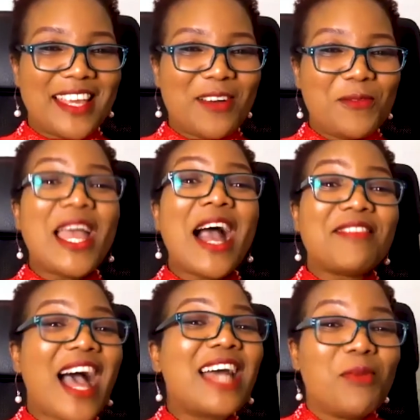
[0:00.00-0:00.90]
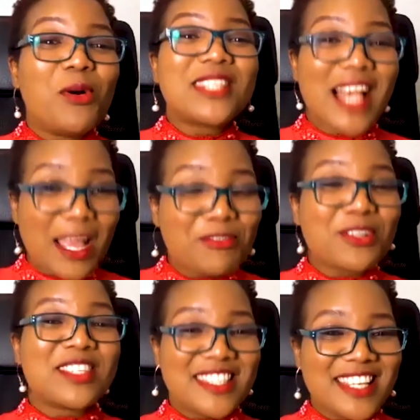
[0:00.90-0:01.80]
we have had more time for
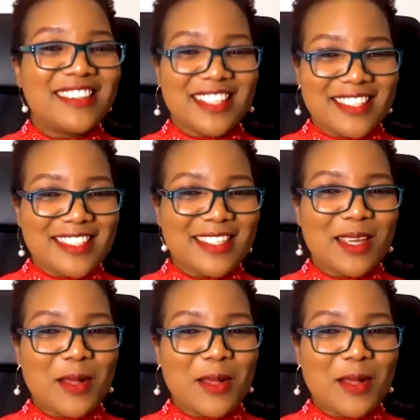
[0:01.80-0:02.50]
certain things.